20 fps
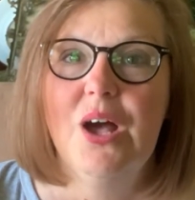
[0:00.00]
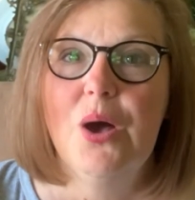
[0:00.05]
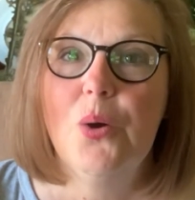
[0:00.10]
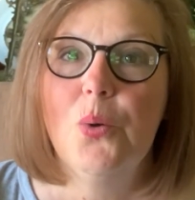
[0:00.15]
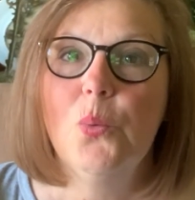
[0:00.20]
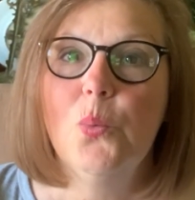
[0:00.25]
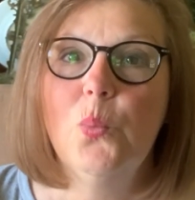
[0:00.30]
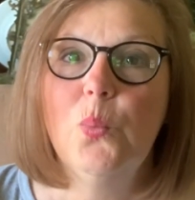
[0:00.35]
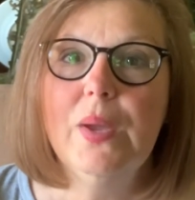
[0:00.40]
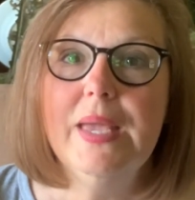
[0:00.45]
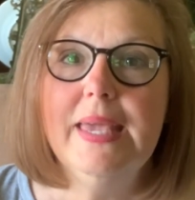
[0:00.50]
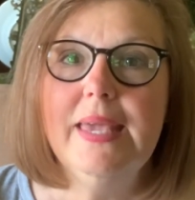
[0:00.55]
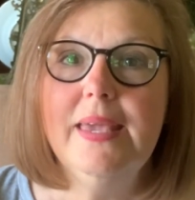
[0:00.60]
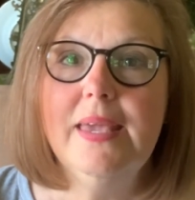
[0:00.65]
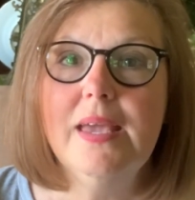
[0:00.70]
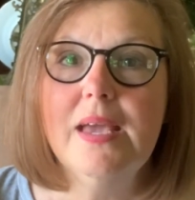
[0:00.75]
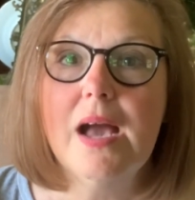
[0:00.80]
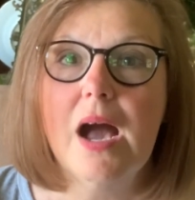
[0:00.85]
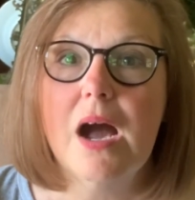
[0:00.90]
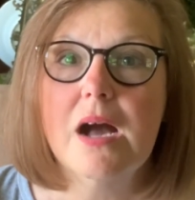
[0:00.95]

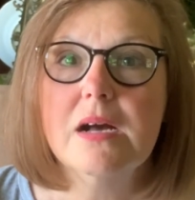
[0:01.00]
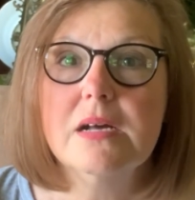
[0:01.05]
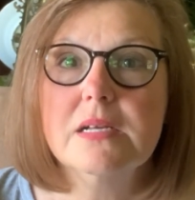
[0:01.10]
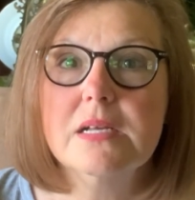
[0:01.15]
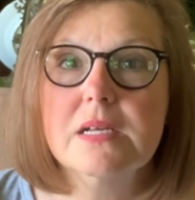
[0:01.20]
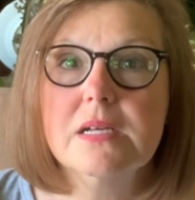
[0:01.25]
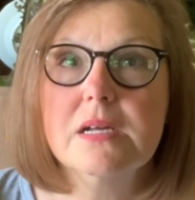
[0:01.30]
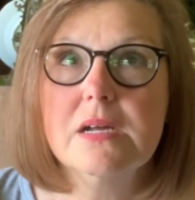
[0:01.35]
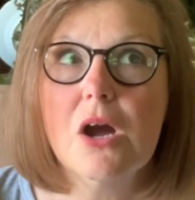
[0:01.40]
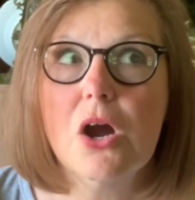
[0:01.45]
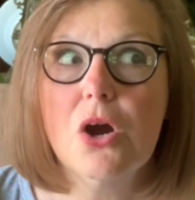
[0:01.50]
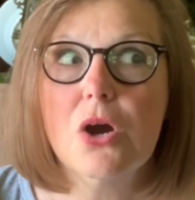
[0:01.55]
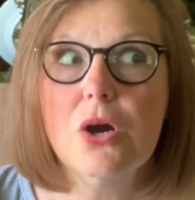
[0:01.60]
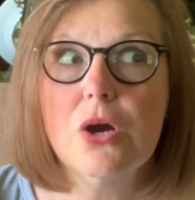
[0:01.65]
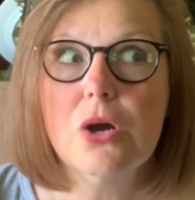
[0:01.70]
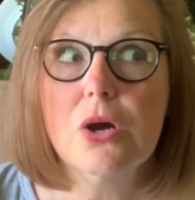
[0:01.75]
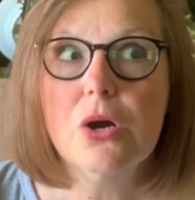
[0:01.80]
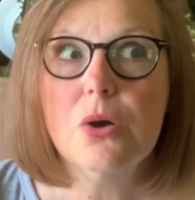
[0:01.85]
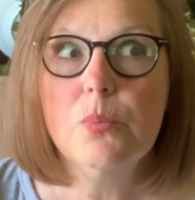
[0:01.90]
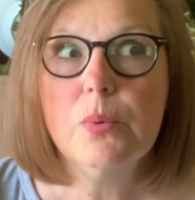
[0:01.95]

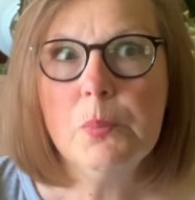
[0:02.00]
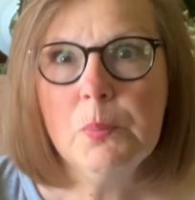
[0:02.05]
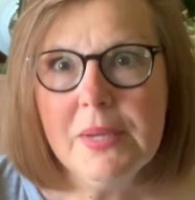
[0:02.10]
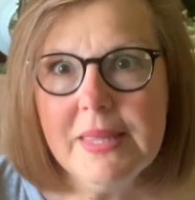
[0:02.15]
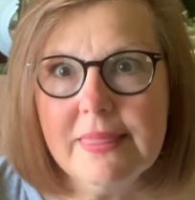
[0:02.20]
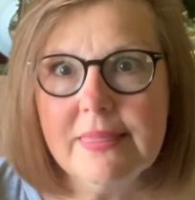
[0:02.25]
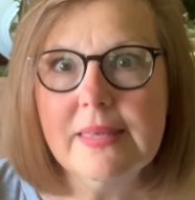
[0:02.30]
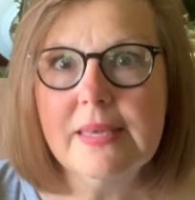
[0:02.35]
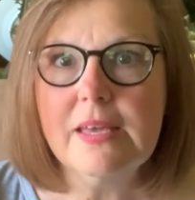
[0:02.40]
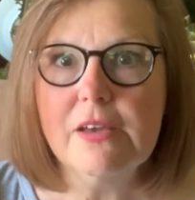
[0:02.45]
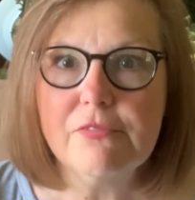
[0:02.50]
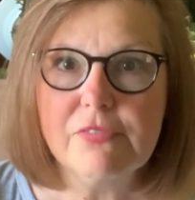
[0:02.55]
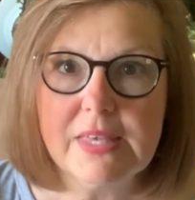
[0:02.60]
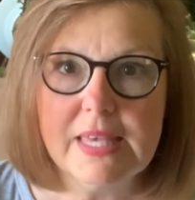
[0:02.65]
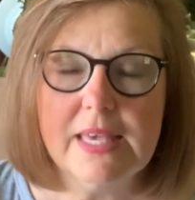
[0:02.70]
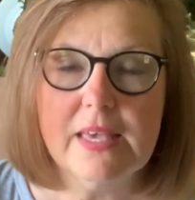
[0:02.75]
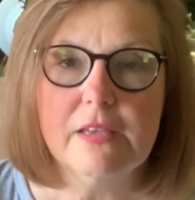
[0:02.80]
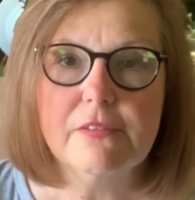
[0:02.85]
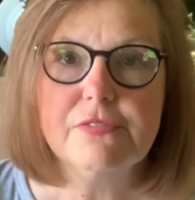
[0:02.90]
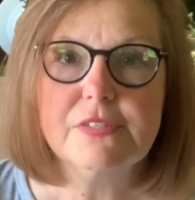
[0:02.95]
when we think of
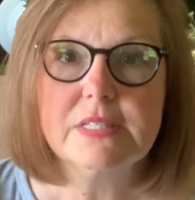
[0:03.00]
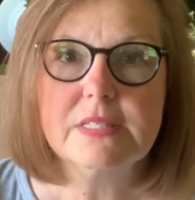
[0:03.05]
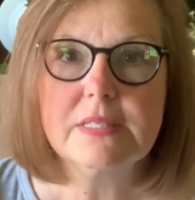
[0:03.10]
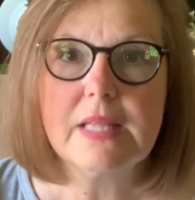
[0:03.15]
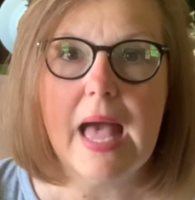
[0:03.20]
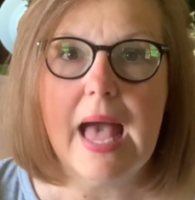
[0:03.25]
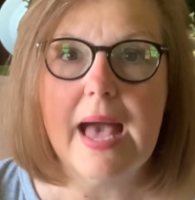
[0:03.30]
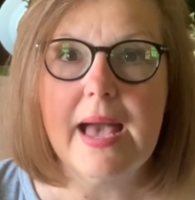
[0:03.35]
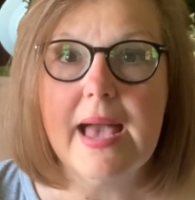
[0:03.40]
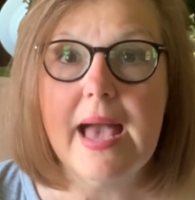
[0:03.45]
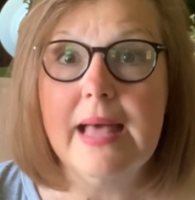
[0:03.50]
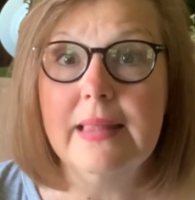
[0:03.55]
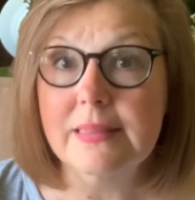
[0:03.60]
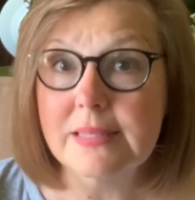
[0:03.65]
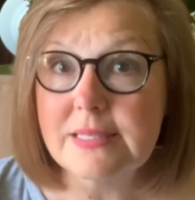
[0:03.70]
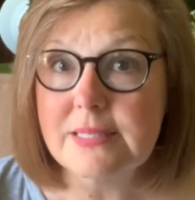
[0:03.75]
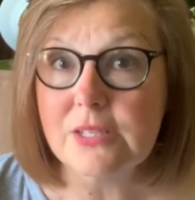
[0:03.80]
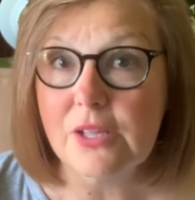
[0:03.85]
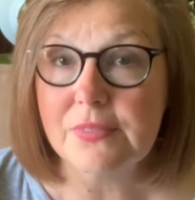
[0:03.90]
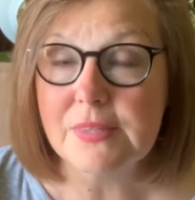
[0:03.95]
gifts, at
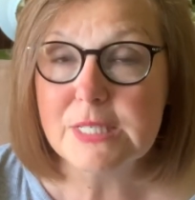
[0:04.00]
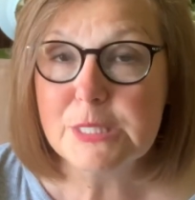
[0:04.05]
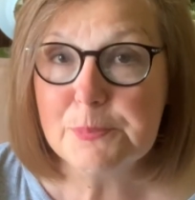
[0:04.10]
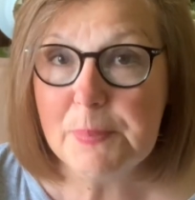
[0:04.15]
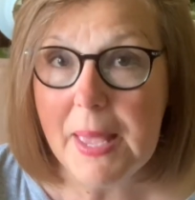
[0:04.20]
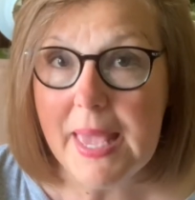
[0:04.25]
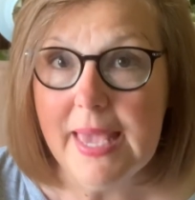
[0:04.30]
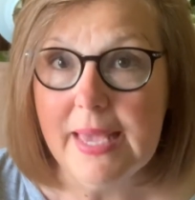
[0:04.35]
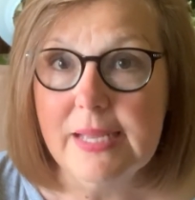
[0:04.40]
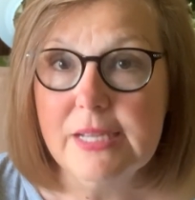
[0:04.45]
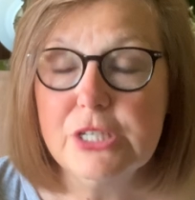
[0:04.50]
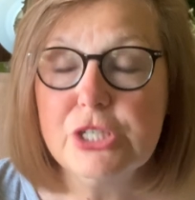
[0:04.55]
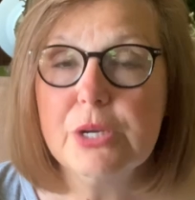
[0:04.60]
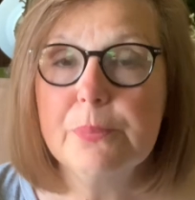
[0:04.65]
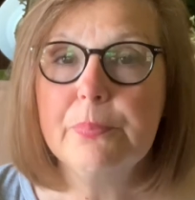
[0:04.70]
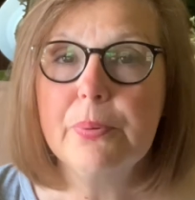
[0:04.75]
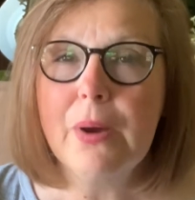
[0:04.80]
least on this page,